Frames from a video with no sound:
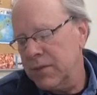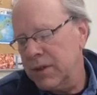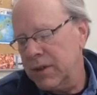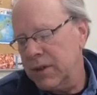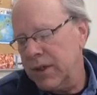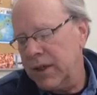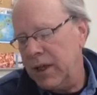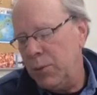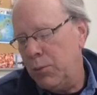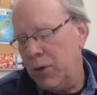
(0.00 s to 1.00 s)
a
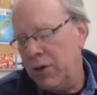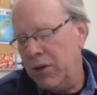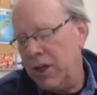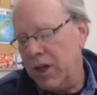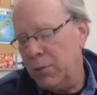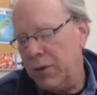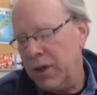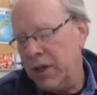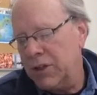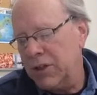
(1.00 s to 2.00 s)
key point or key
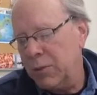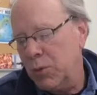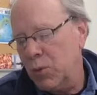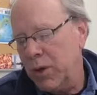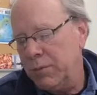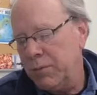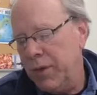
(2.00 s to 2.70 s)
implication number one.